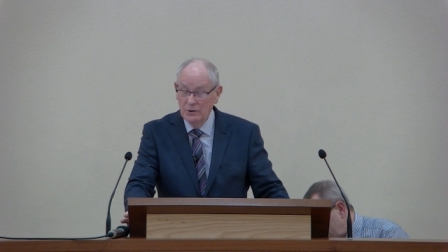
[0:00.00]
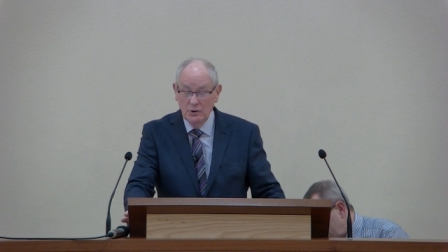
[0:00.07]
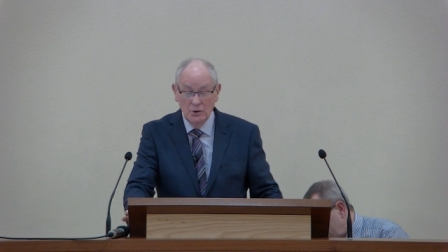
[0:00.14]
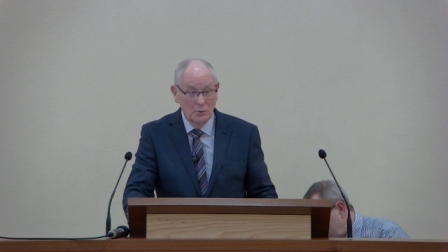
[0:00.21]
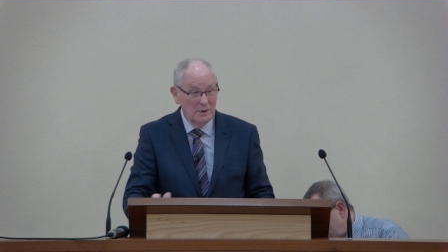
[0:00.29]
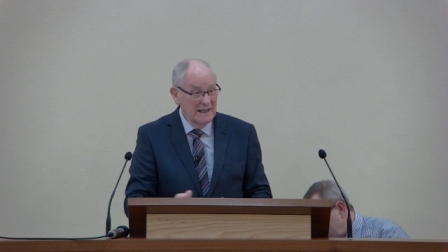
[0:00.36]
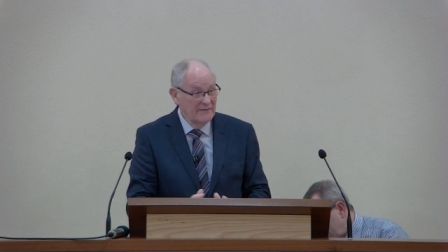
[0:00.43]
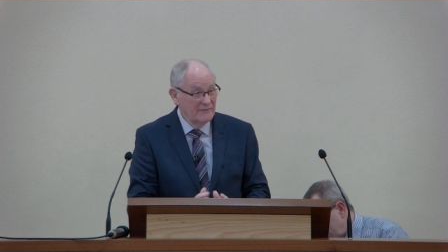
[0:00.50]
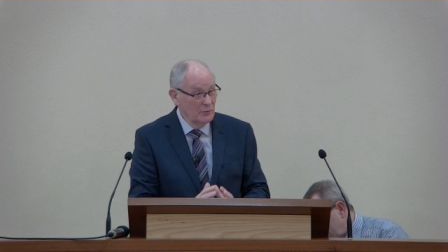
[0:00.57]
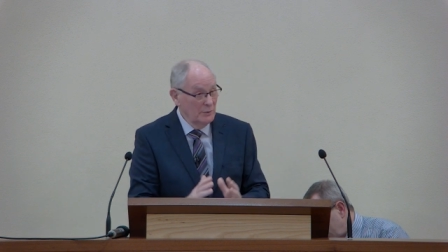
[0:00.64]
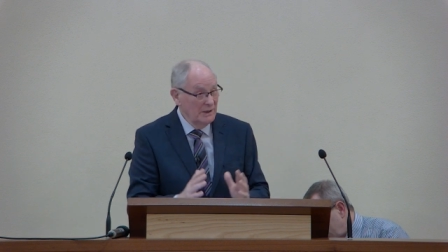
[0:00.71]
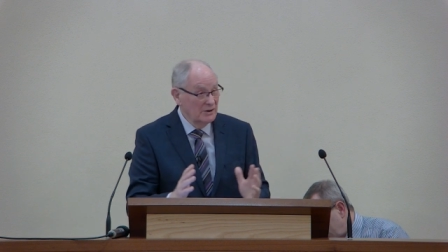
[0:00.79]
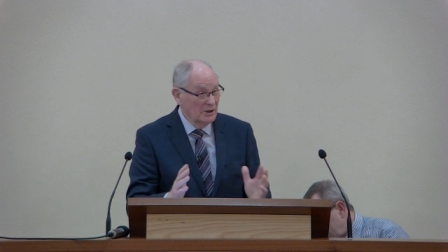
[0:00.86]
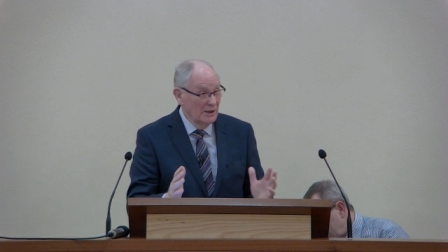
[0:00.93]
You know, whenever
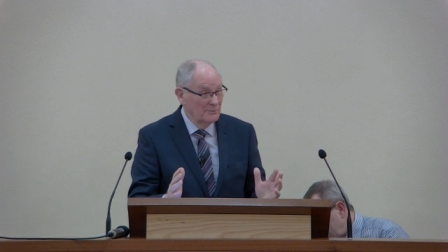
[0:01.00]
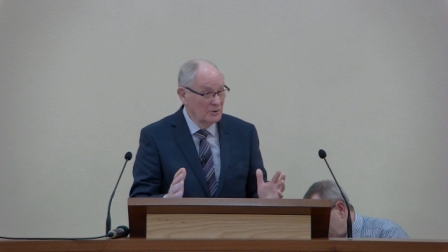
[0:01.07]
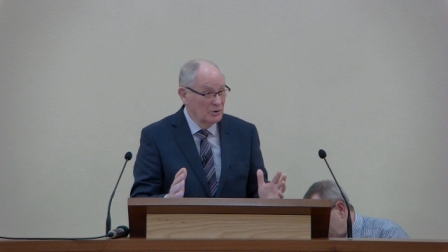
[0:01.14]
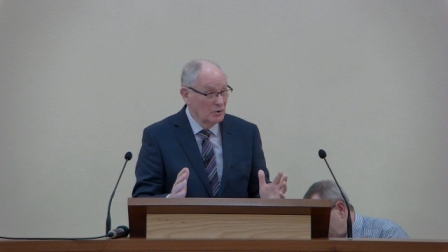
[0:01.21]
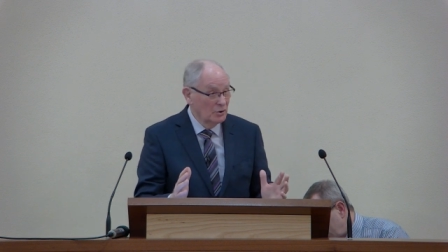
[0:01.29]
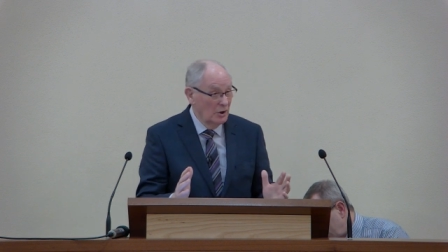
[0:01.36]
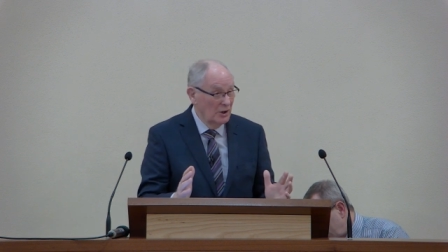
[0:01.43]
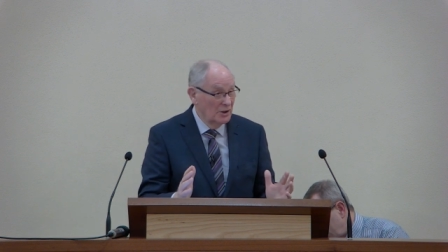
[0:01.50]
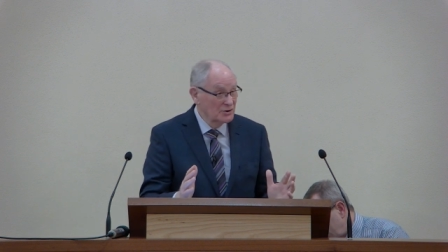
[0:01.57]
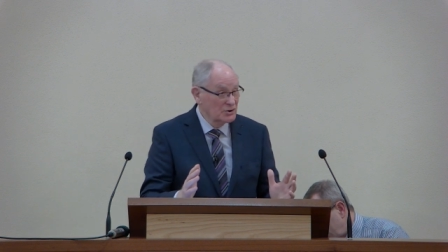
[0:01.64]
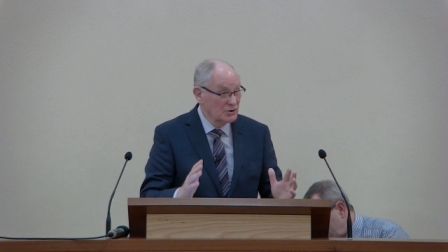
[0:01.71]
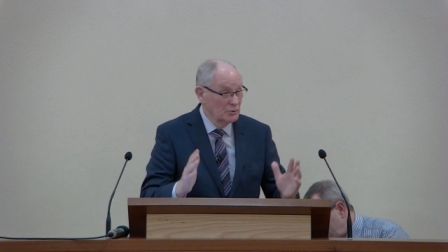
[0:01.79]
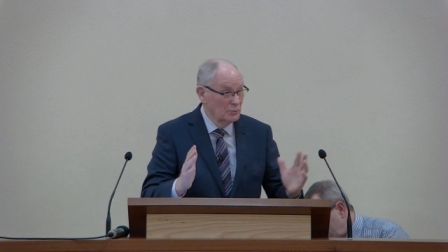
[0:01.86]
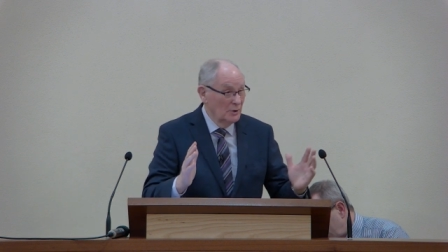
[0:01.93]
we come to
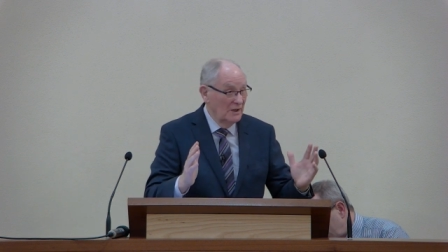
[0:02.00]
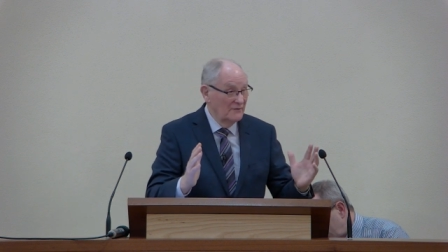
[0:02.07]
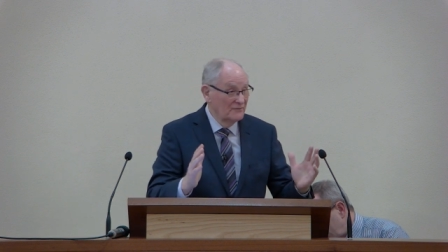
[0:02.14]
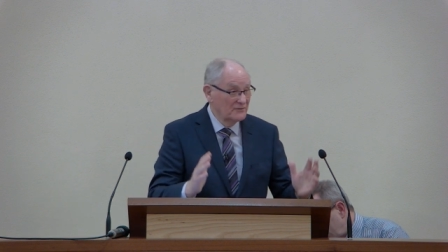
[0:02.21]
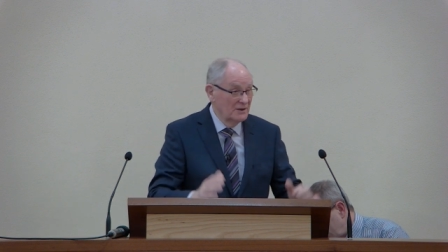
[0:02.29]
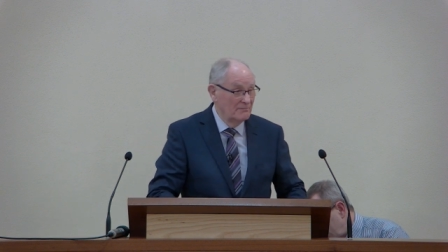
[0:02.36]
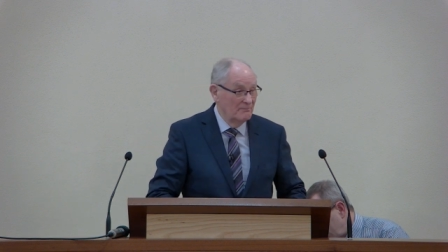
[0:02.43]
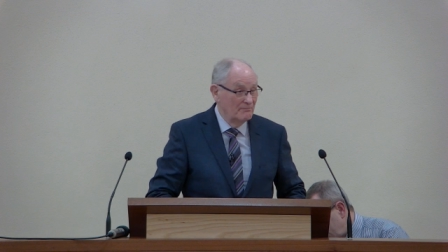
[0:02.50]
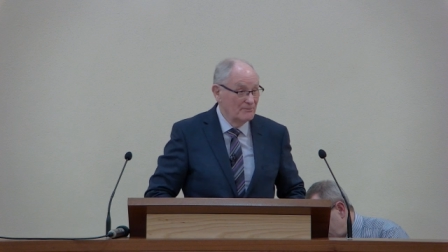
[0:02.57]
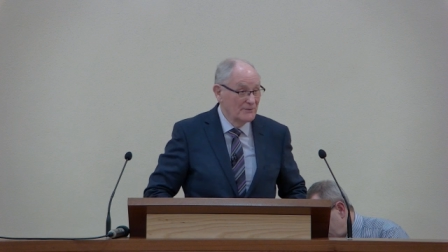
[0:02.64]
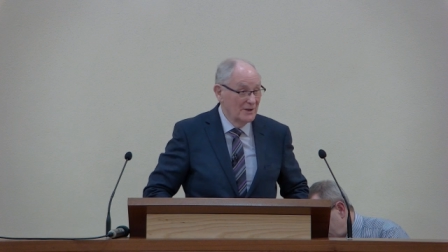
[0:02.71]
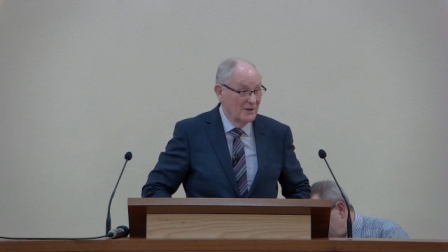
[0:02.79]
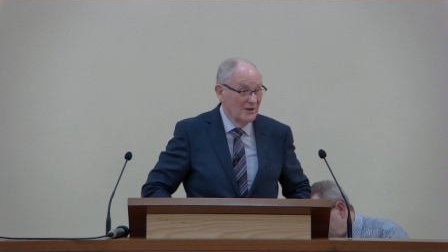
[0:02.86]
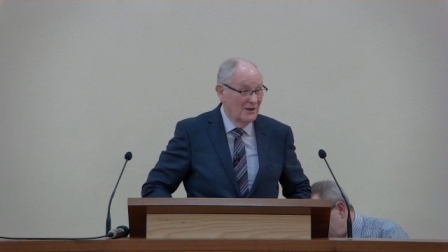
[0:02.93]
God so often,
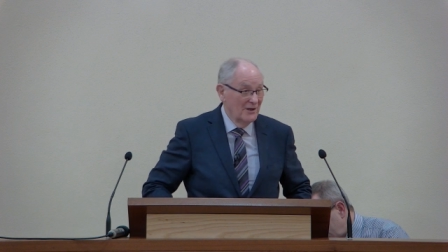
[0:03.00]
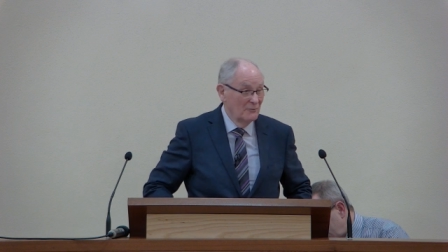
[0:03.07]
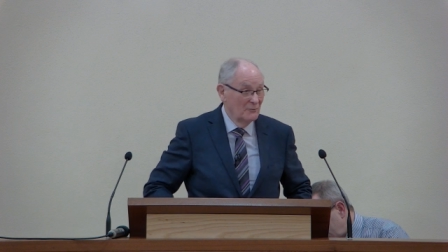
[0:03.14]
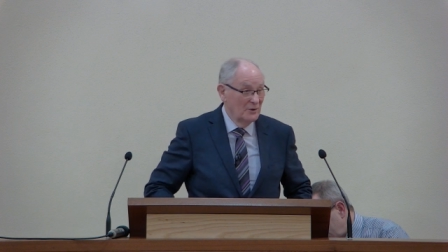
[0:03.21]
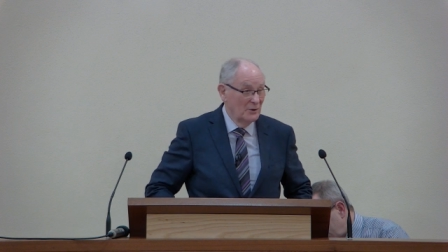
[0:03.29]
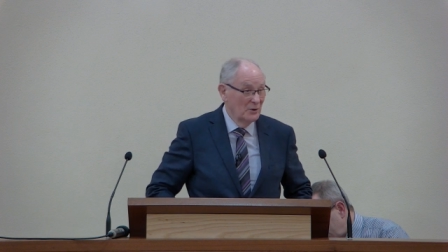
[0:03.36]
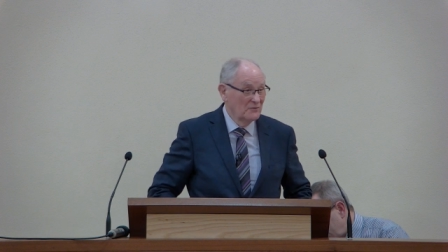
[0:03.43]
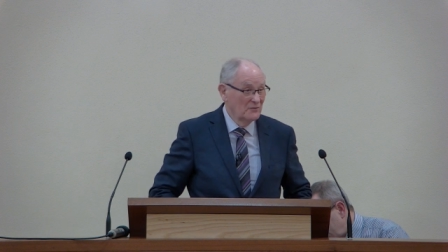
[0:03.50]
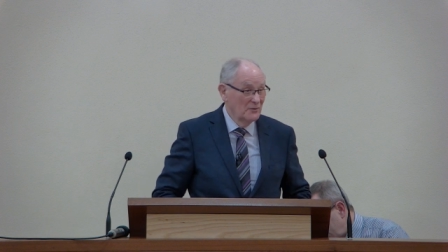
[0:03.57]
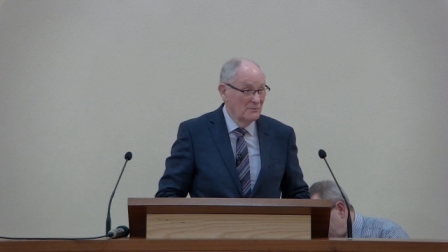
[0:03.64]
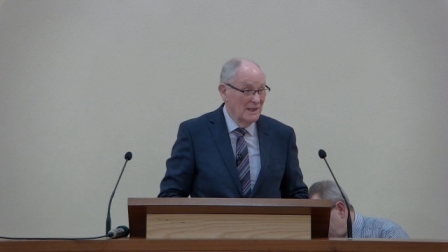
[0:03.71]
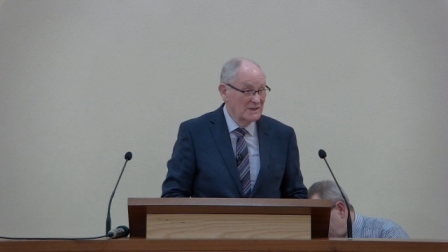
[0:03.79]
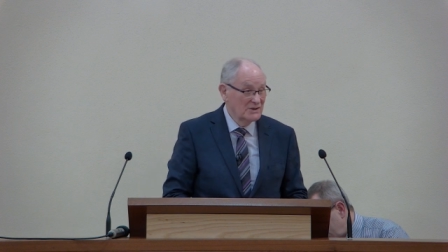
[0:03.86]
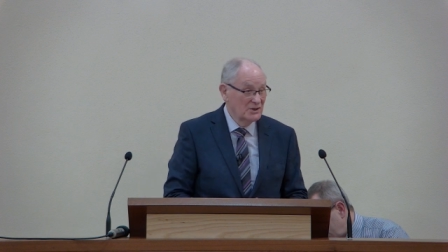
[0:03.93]
we look
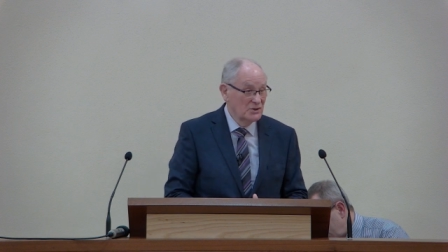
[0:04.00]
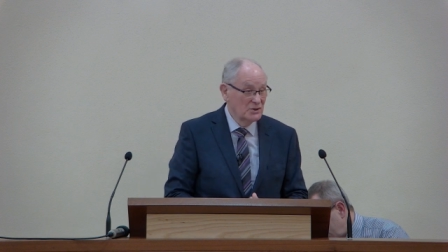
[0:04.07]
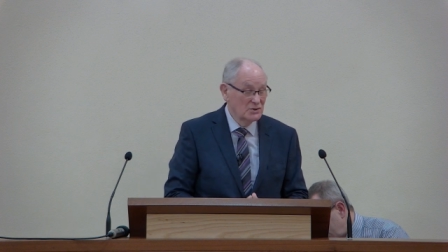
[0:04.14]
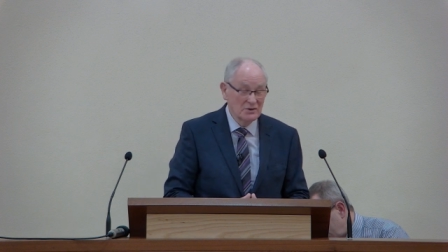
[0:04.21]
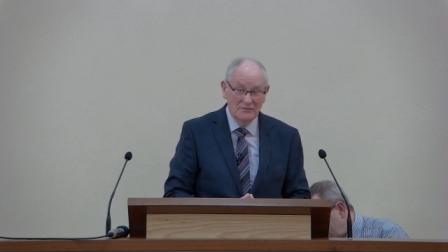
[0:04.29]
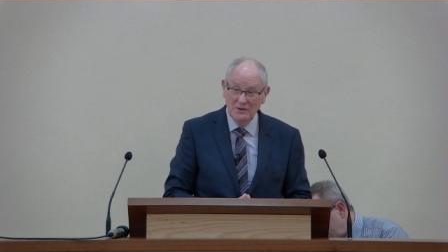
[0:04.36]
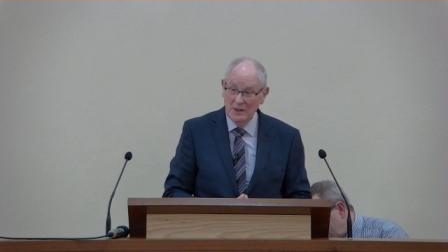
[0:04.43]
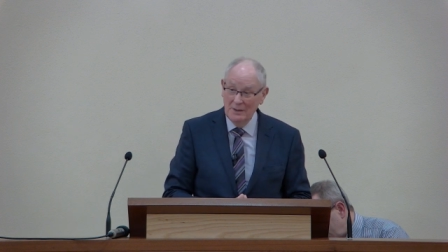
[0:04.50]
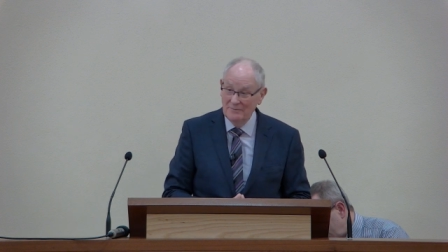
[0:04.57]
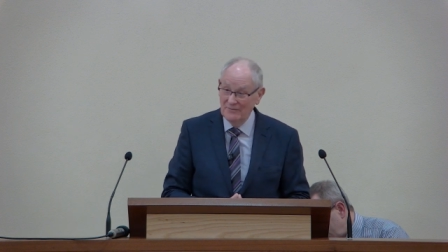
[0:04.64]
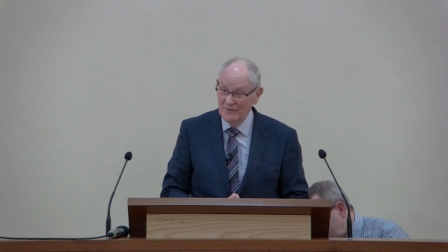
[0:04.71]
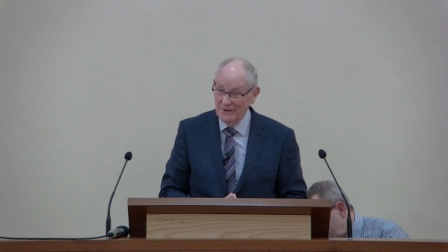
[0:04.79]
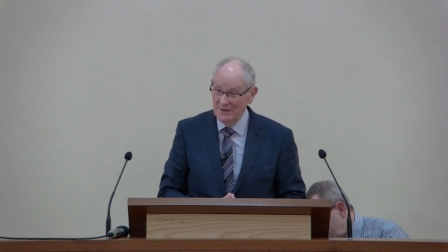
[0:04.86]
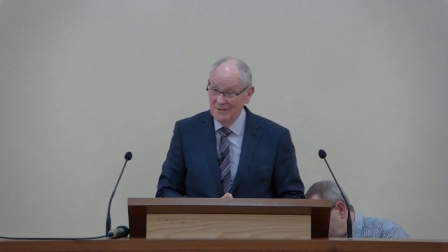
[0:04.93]
for messages of
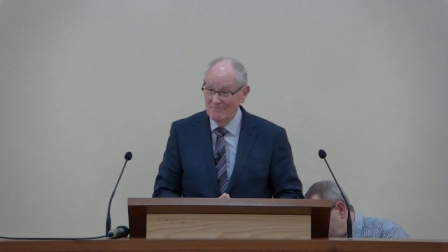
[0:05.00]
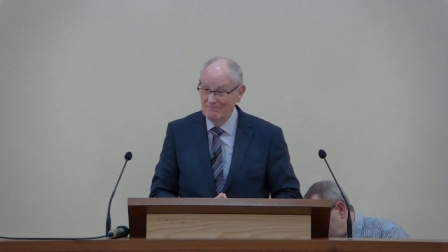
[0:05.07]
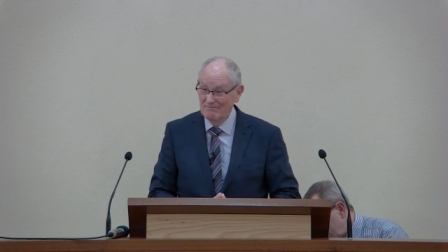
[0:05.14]
comfort,